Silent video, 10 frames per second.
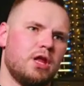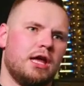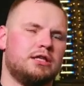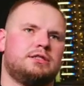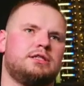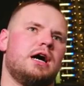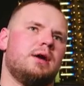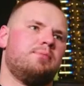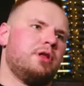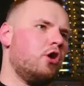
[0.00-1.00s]
It's
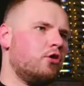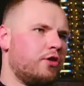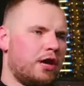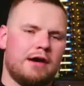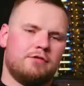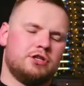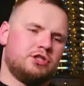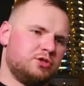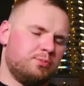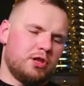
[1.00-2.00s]
below the average.
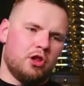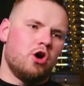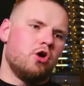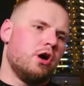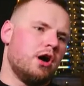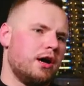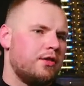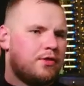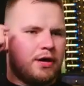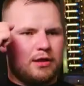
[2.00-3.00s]
It's below
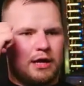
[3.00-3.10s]
the